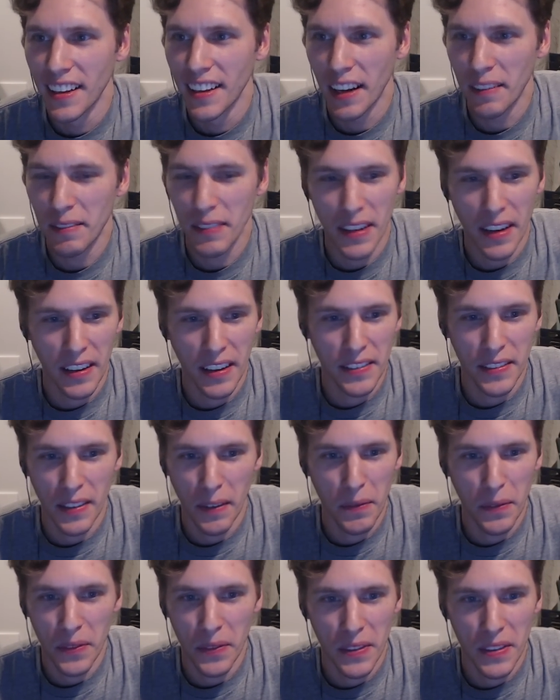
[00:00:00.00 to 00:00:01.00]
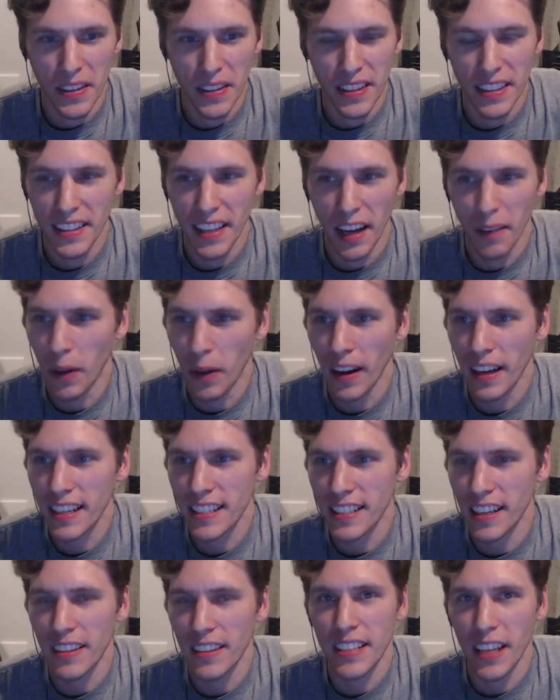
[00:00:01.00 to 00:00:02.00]
I'm gonna. I'm, I'm not gonna
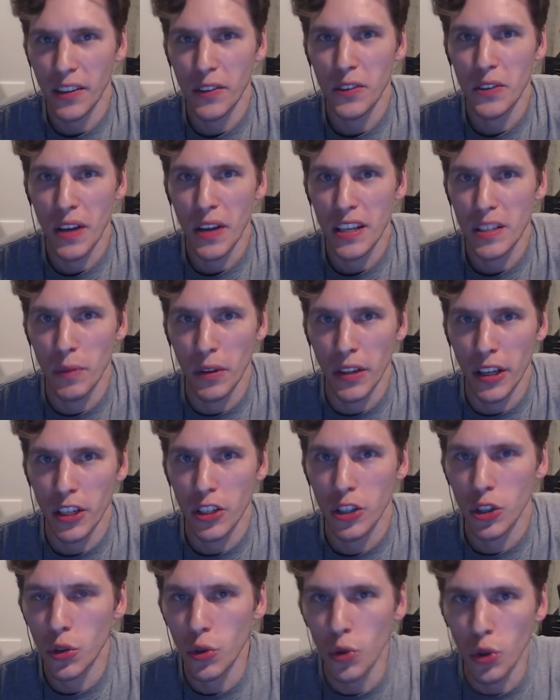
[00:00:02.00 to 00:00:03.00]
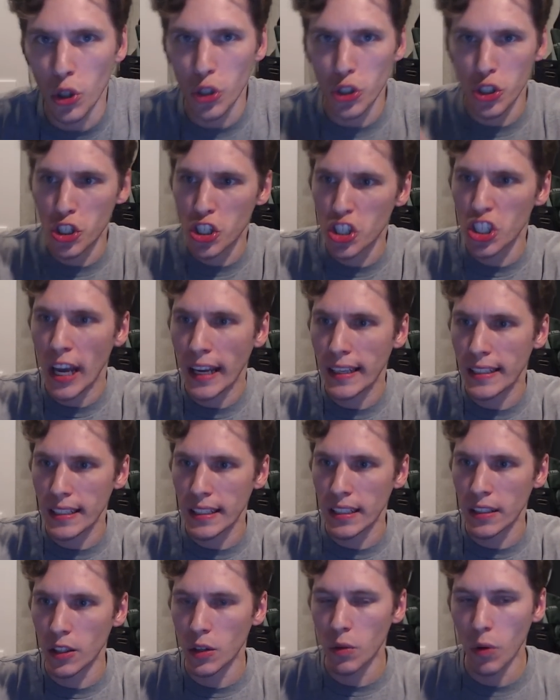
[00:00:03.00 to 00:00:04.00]
start telling you guys about like cool shit
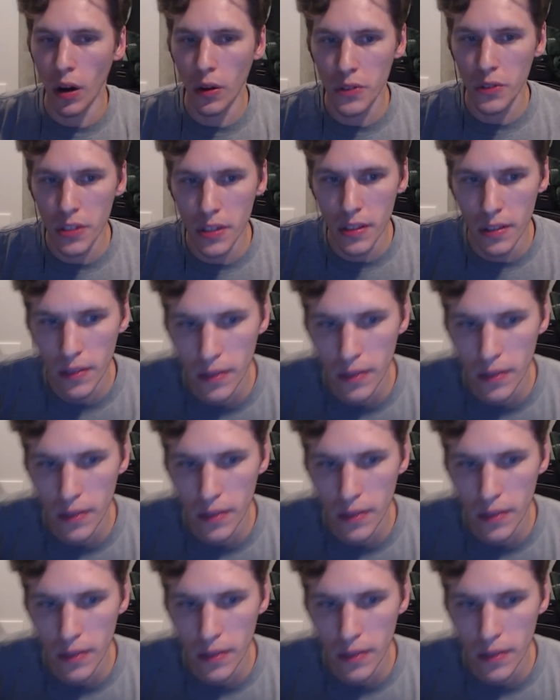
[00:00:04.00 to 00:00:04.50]
in quotes.